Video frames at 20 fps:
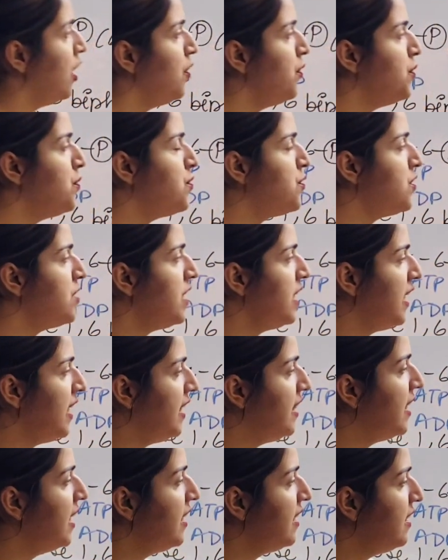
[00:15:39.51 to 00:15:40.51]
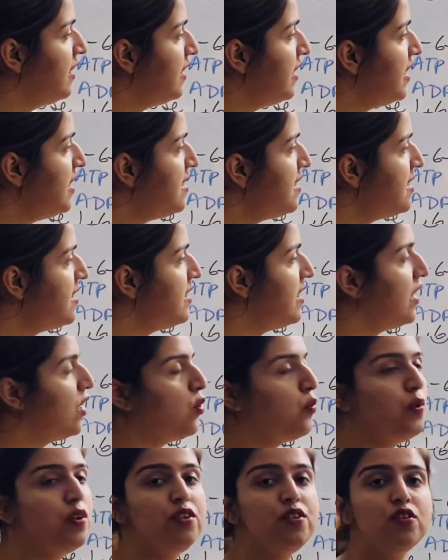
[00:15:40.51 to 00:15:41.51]
you see that in this
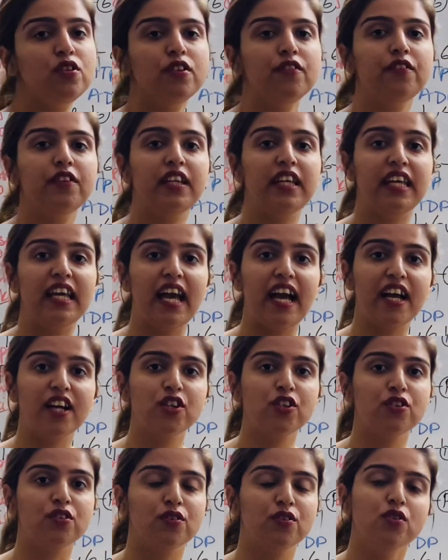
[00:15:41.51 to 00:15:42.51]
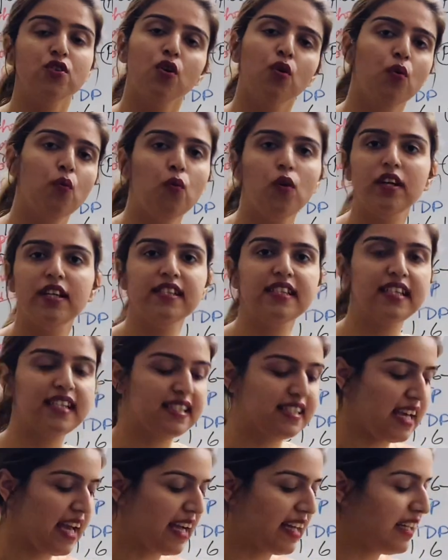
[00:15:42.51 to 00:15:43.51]
sequence of reactions, what is
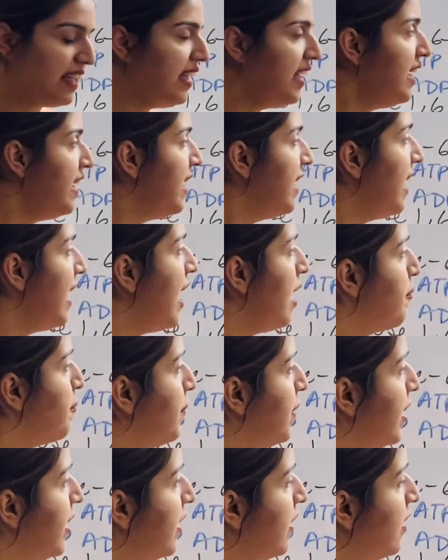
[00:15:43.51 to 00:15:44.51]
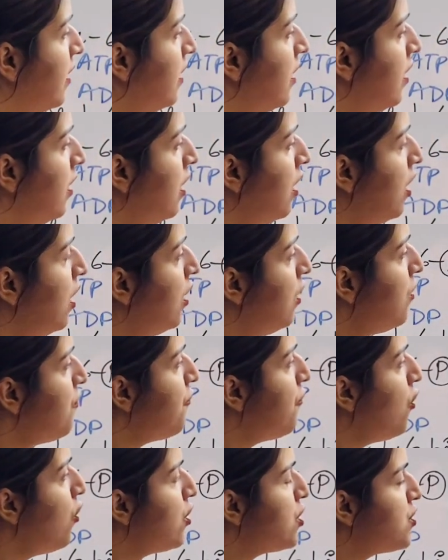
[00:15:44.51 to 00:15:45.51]
exactly happening? A
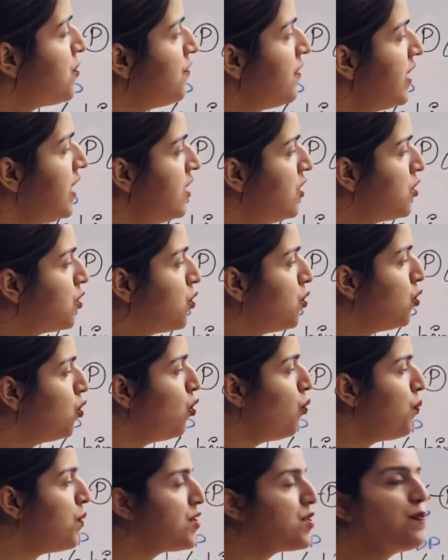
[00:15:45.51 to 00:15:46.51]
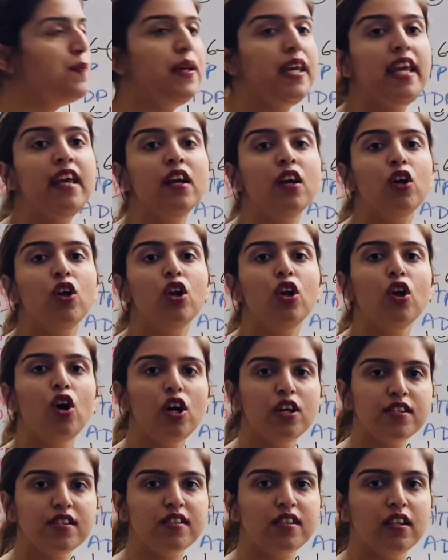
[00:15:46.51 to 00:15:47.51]
phosphate group is being
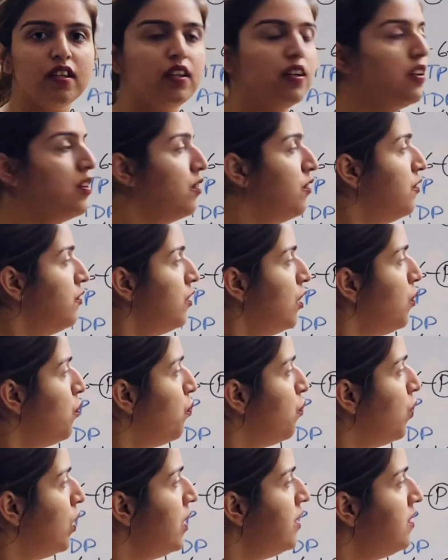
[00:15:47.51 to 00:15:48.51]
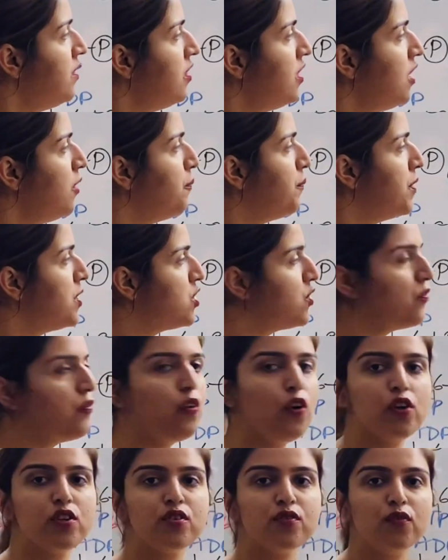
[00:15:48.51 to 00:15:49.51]
lost here. From 1,3-bis
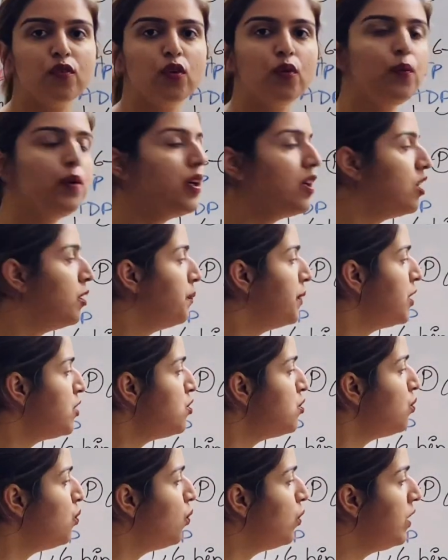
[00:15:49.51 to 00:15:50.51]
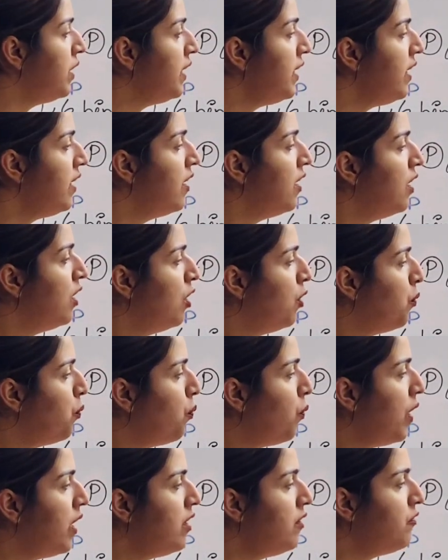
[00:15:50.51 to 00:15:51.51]
phosphor, we are coming to only
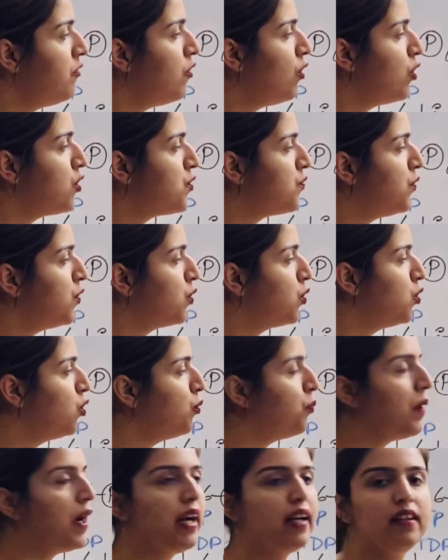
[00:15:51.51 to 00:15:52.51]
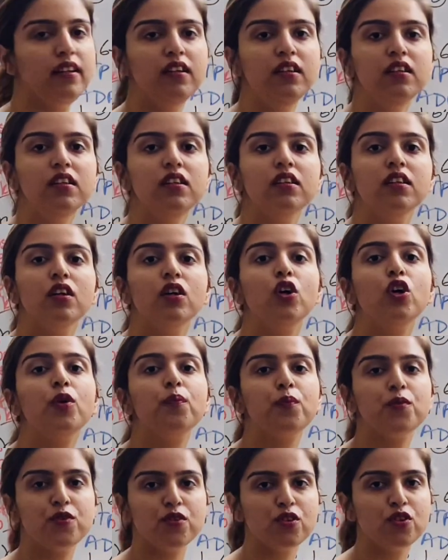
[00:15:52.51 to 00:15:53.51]
one phosphor group at the
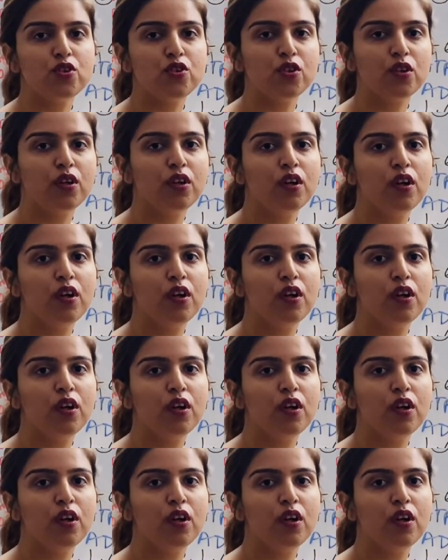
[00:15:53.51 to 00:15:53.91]
third position.